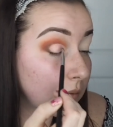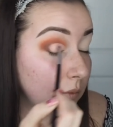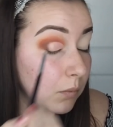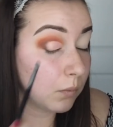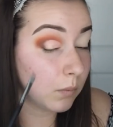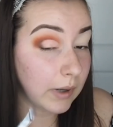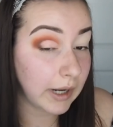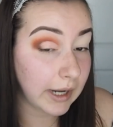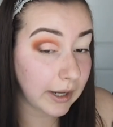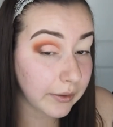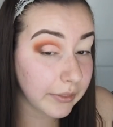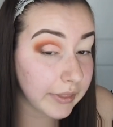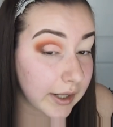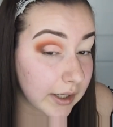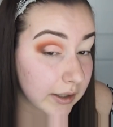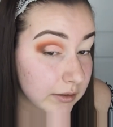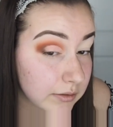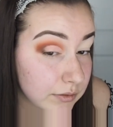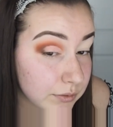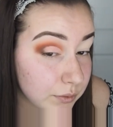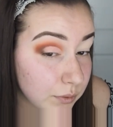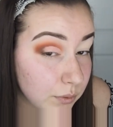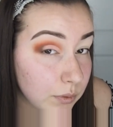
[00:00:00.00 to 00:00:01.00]
Wow, that
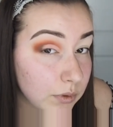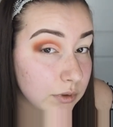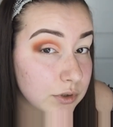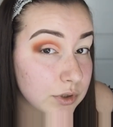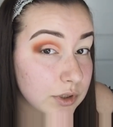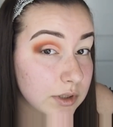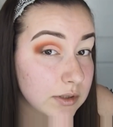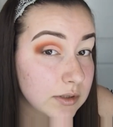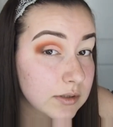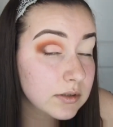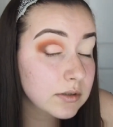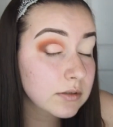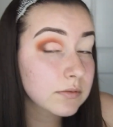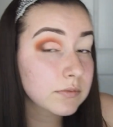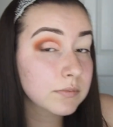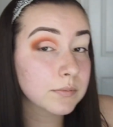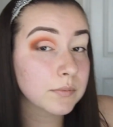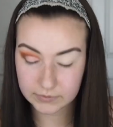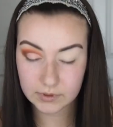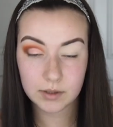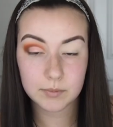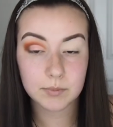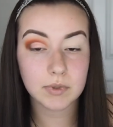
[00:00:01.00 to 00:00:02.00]
is gorgeous.
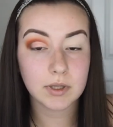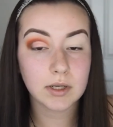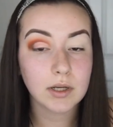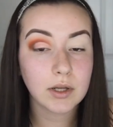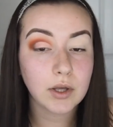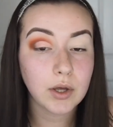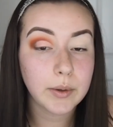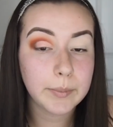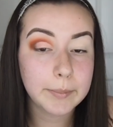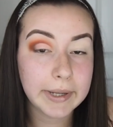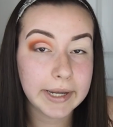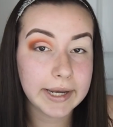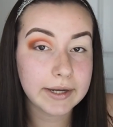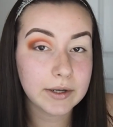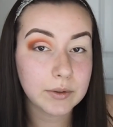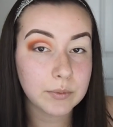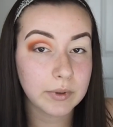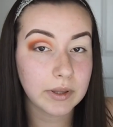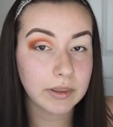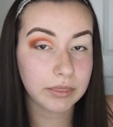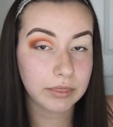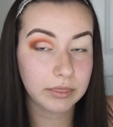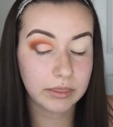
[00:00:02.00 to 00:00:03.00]
I'm going to go back
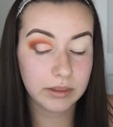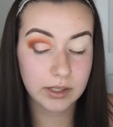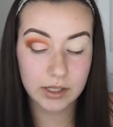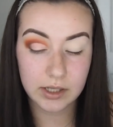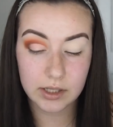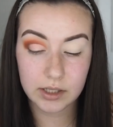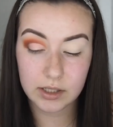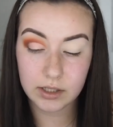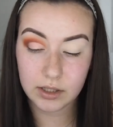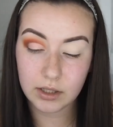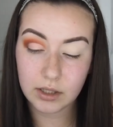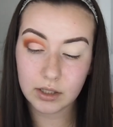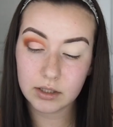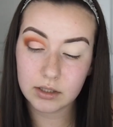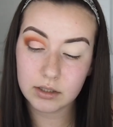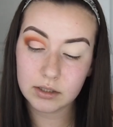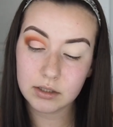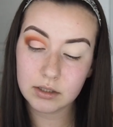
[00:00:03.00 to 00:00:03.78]
with the